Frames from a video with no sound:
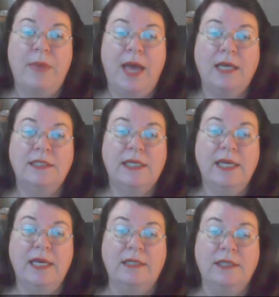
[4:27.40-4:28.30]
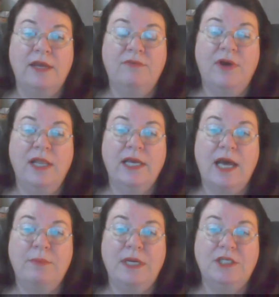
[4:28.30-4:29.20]
Back to Ken. He finally
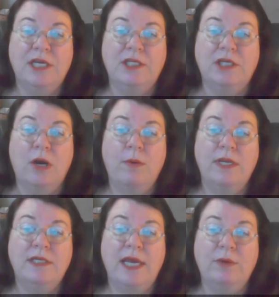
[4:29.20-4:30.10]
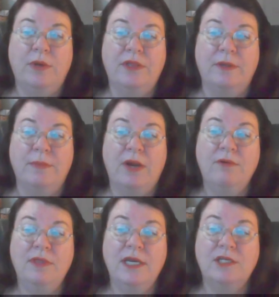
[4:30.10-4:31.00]
got PJ to go on a date with him.
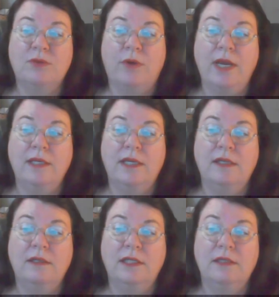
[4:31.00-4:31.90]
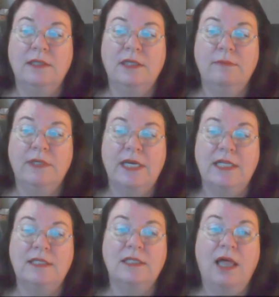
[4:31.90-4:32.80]
Everything is great in
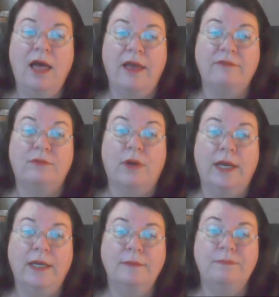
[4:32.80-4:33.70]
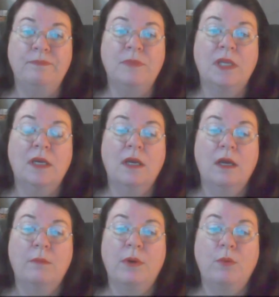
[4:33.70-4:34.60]
Ken's life, right?
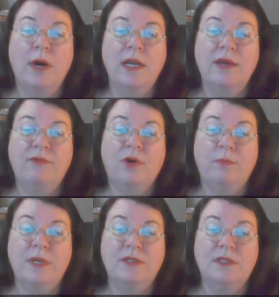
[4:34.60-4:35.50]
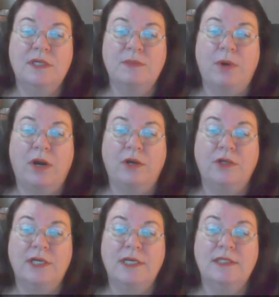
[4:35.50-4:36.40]
But what if her business
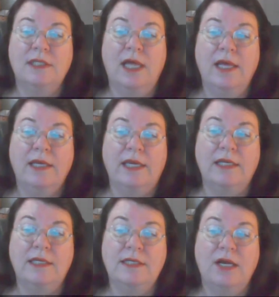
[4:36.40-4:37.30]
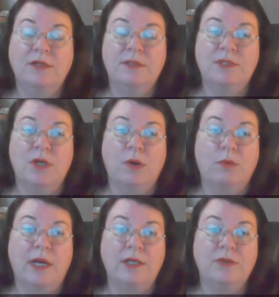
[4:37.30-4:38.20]
partner doesn't like Ken and tells him so
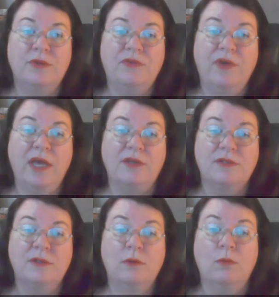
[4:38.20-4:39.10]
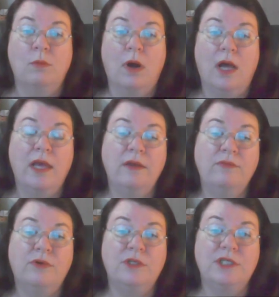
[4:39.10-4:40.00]
right to his face? Why?
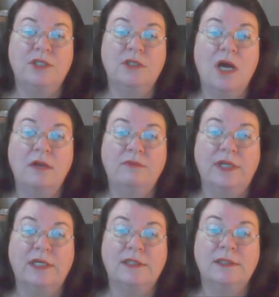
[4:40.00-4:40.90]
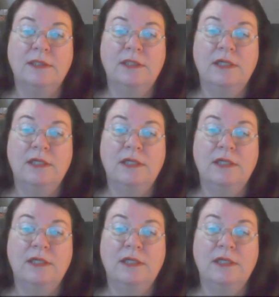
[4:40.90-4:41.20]
For additional conflict.